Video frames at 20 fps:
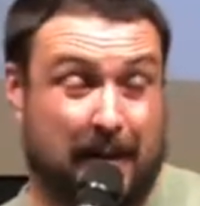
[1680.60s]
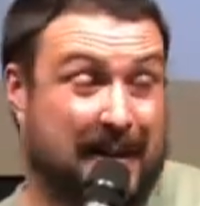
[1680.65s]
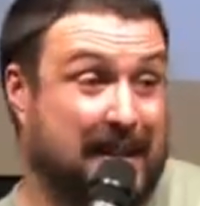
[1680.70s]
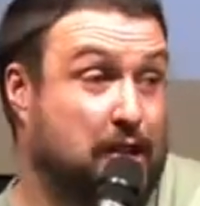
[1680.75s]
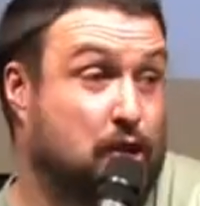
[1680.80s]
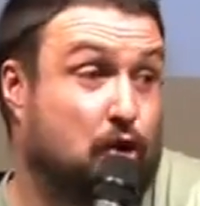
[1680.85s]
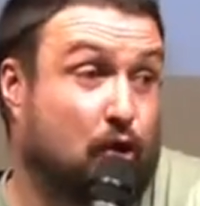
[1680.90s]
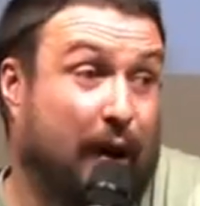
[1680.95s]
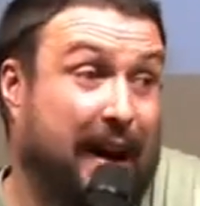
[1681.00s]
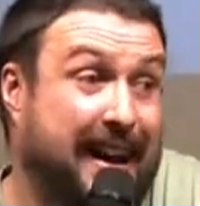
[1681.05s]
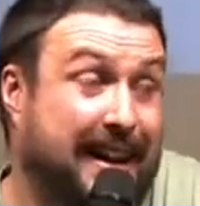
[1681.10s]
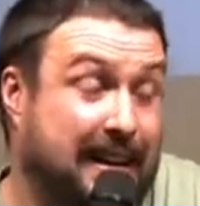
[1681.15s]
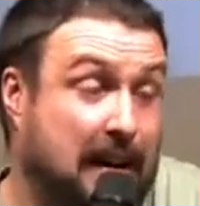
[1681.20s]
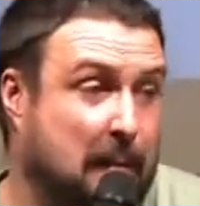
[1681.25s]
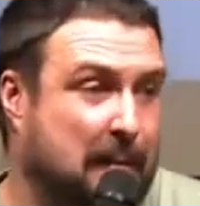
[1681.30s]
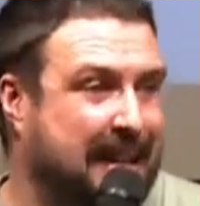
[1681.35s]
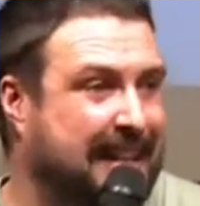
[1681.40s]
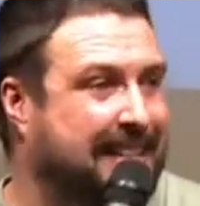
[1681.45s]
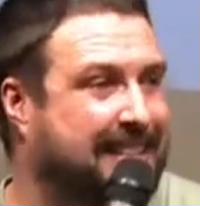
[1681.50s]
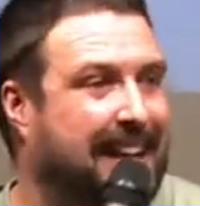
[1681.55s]
I'm getting
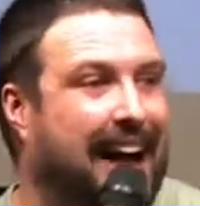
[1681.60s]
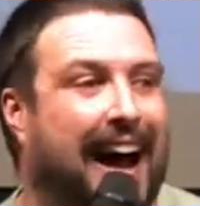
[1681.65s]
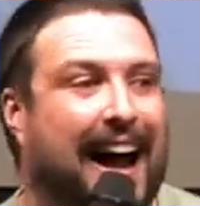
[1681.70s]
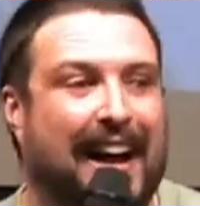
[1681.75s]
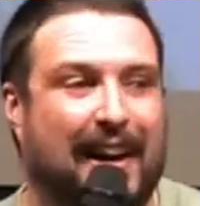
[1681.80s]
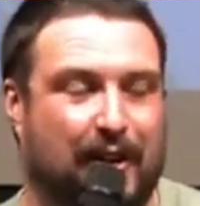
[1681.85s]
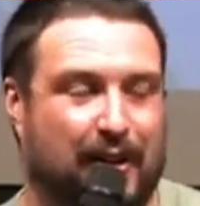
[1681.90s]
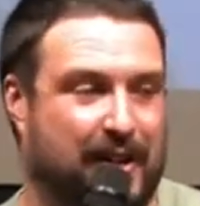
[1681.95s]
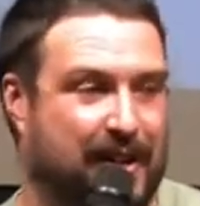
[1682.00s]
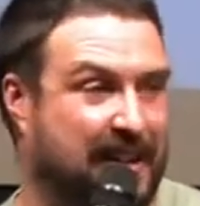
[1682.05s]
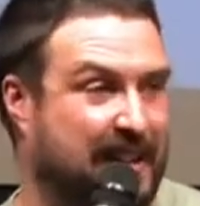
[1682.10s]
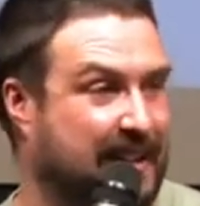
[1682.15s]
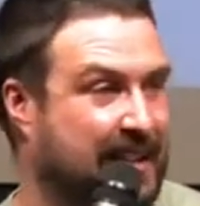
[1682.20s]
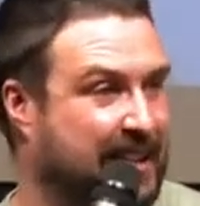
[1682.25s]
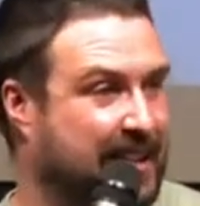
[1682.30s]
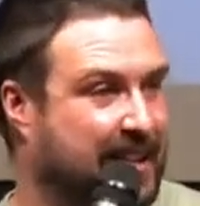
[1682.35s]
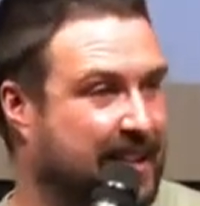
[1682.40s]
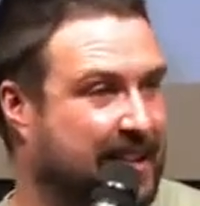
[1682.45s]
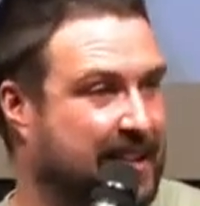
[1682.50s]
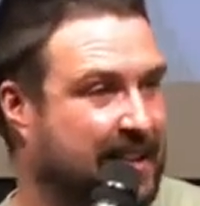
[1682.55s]
drained, I'm getting tired.
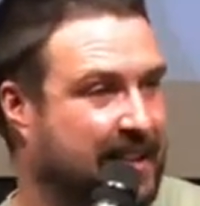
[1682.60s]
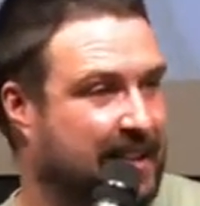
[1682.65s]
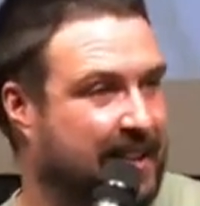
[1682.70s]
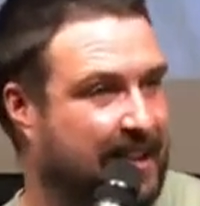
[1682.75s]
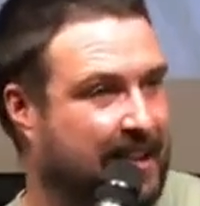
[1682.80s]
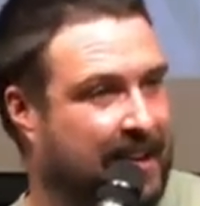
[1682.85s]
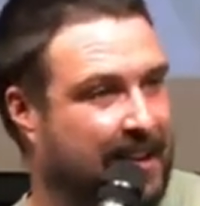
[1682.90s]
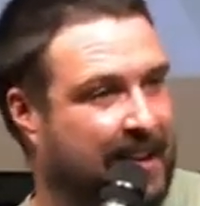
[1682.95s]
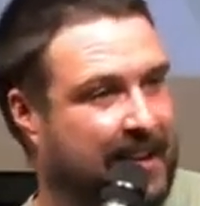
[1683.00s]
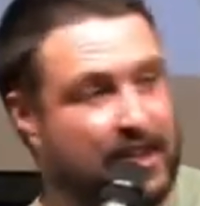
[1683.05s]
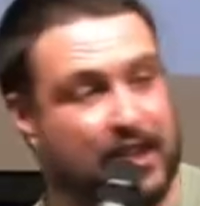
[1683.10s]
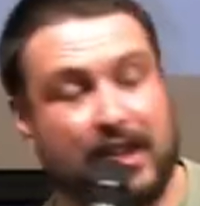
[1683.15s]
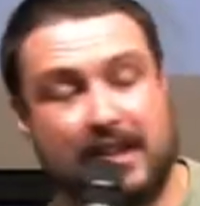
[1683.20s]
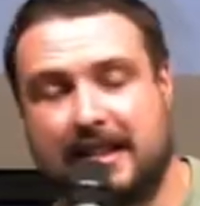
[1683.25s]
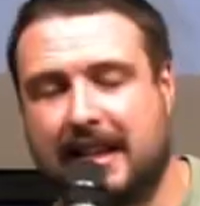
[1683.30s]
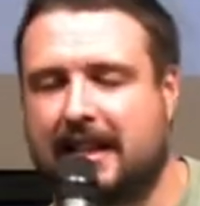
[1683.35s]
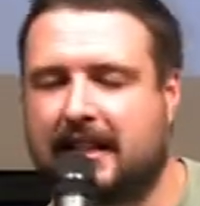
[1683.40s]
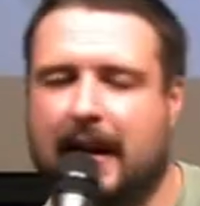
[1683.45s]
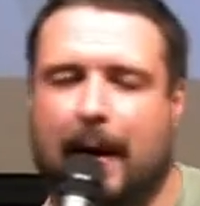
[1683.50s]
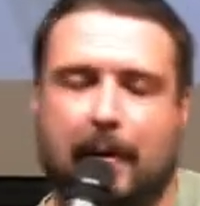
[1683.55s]
And
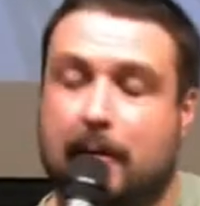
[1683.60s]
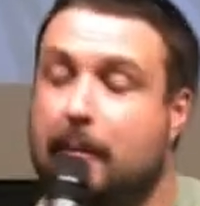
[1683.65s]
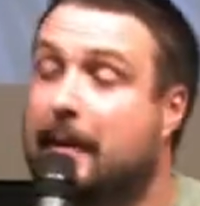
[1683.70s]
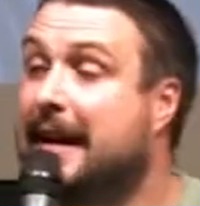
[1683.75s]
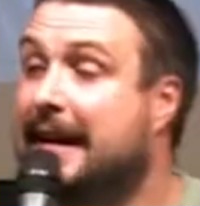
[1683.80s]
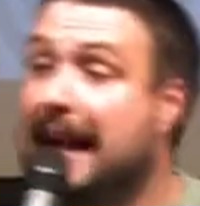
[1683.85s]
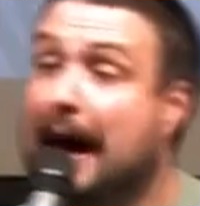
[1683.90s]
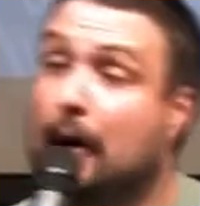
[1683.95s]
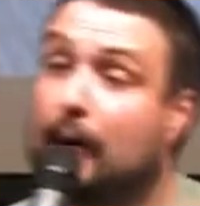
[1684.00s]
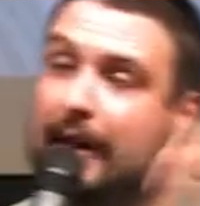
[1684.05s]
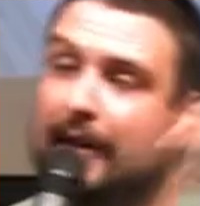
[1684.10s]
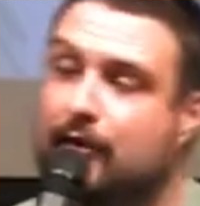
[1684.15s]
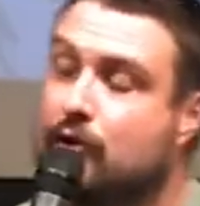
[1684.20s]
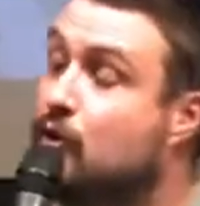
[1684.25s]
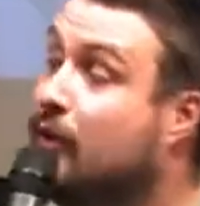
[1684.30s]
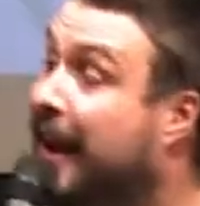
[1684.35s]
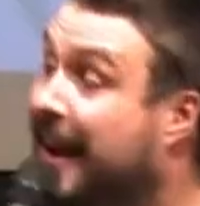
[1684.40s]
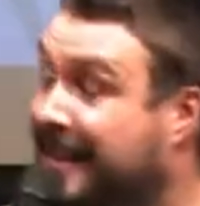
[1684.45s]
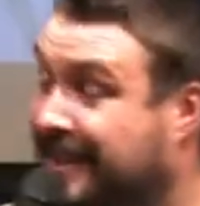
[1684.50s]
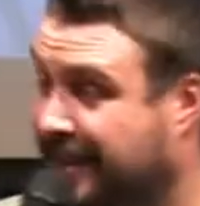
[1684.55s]
Jesus says, come to me and I will
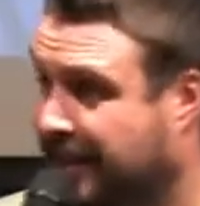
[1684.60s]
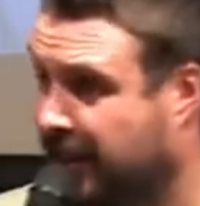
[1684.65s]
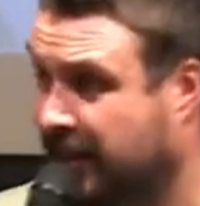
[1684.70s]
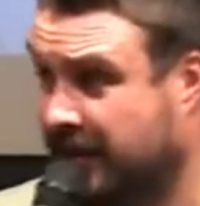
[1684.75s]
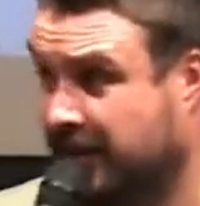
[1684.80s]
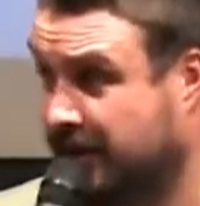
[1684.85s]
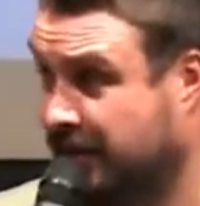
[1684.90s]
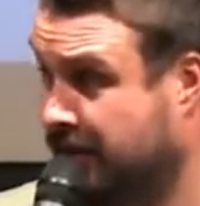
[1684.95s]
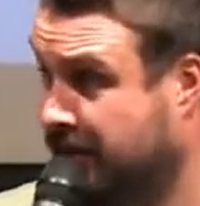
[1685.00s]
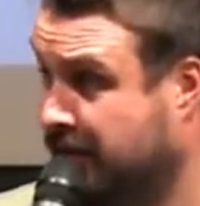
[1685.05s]
give you rest.